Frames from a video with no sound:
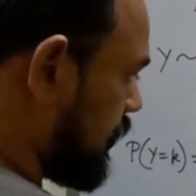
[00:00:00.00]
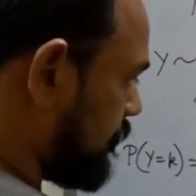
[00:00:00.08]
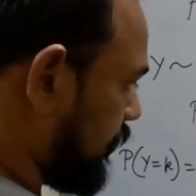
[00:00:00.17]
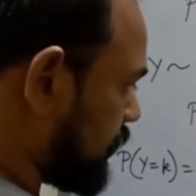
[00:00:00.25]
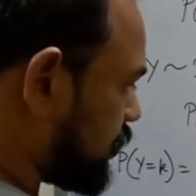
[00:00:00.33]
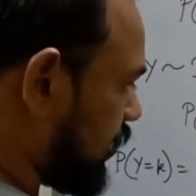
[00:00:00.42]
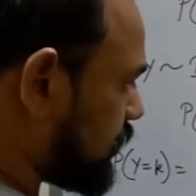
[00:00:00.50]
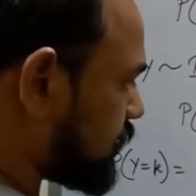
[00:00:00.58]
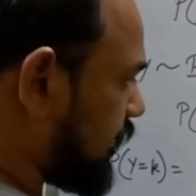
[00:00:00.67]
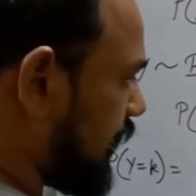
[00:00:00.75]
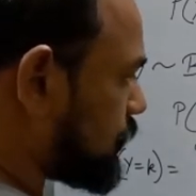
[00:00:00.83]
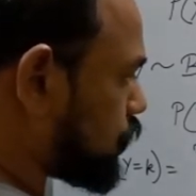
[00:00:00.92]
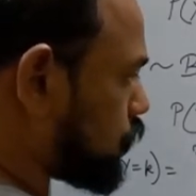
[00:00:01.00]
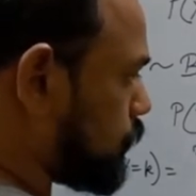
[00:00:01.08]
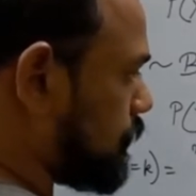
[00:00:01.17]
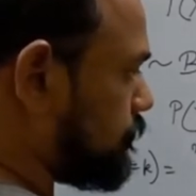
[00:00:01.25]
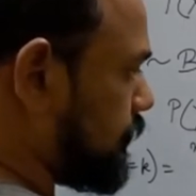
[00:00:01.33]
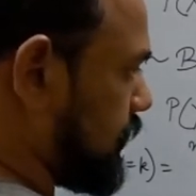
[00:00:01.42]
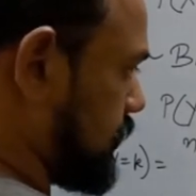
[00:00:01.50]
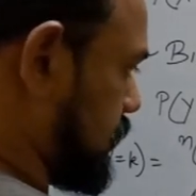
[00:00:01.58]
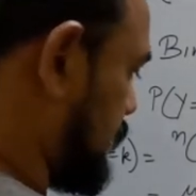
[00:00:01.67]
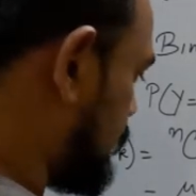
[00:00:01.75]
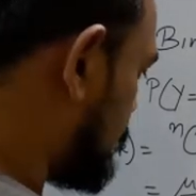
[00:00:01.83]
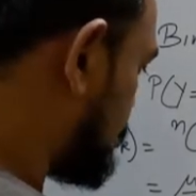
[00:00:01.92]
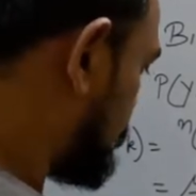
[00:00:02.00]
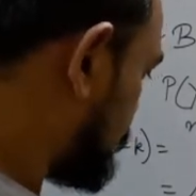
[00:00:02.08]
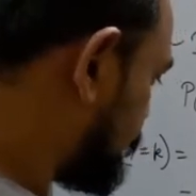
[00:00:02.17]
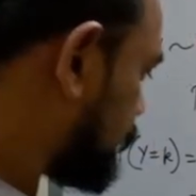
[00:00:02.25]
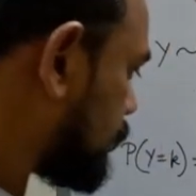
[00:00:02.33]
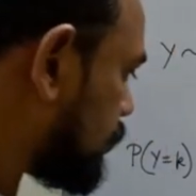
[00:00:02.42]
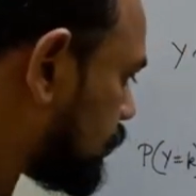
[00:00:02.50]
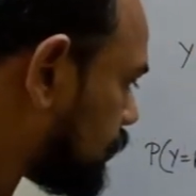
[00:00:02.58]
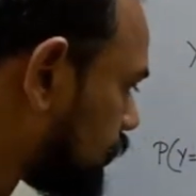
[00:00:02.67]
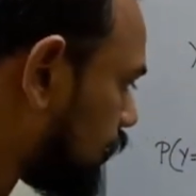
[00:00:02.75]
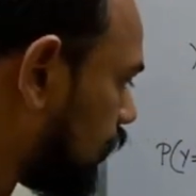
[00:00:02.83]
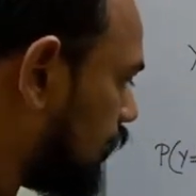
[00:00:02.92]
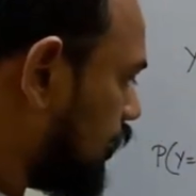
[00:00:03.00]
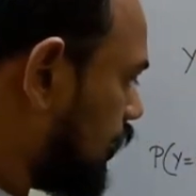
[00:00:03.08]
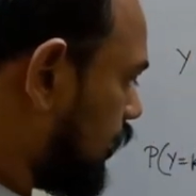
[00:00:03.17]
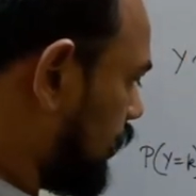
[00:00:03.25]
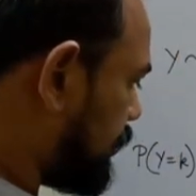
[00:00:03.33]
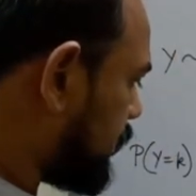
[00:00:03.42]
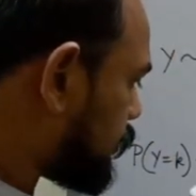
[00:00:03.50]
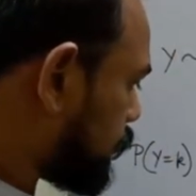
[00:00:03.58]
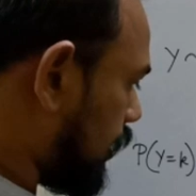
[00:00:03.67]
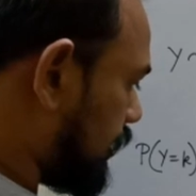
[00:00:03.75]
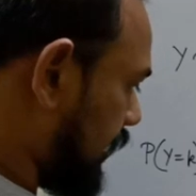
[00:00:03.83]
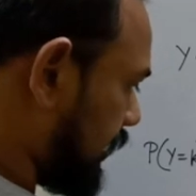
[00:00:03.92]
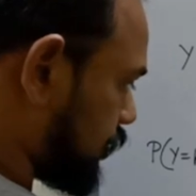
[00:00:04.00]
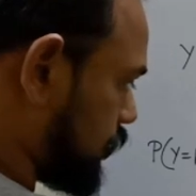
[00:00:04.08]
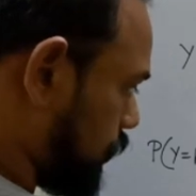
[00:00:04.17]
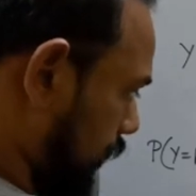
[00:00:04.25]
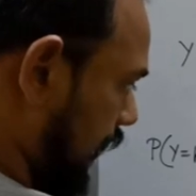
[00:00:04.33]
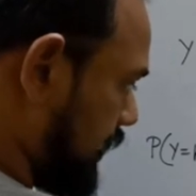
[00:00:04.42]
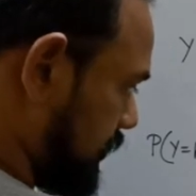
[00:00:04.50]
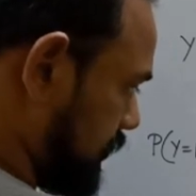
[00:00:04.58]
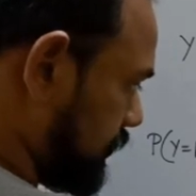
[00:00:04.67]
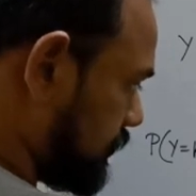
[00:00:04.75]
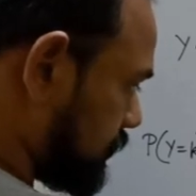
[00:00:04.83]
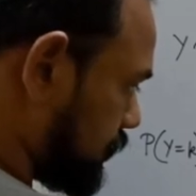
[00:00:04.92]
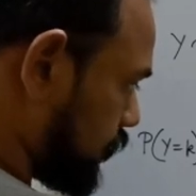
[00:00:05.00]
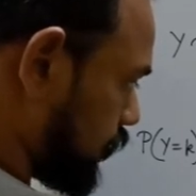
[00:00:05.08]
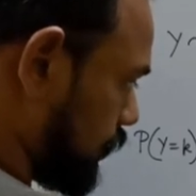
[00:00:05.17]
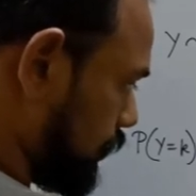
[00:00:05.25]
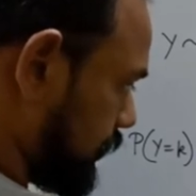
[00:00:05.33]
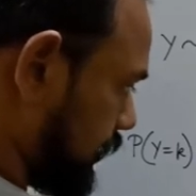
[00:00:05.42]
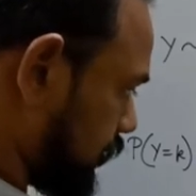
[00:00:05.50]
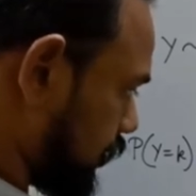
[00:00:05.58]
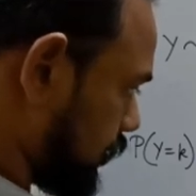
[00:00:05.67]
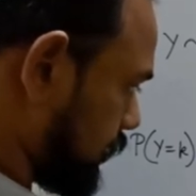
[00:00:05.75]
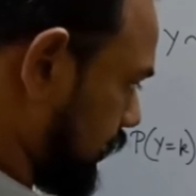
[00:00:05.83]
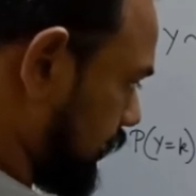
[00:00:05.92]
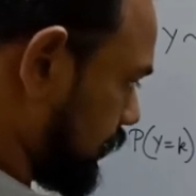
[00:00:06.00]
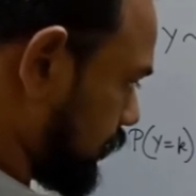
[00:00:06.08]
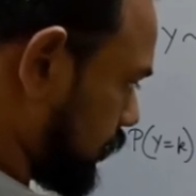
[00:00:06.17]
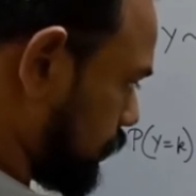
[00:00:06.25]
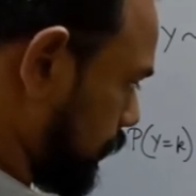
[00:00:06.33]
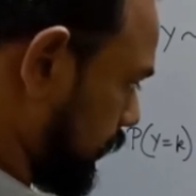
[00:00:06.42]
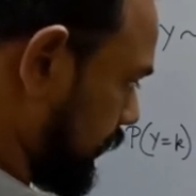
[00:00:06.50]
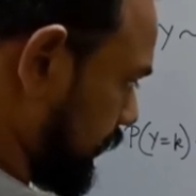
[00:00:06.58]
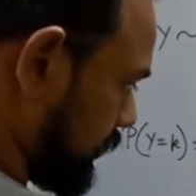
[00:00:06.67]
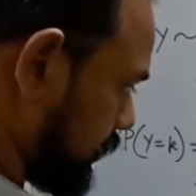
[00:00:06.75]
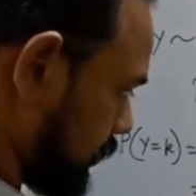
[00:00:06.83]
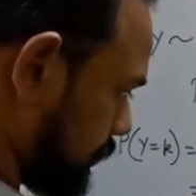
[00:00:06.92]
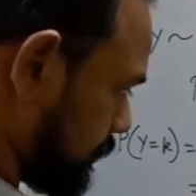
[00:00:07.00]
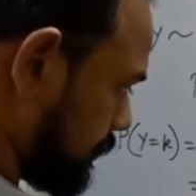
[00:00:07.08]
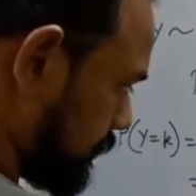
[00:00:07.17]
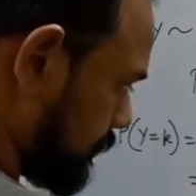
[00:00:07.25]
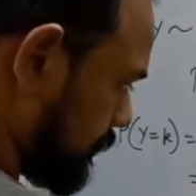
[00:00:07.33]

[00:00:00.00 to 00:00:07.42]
If I change the n's to infinity, this one has no n, so this is what it is,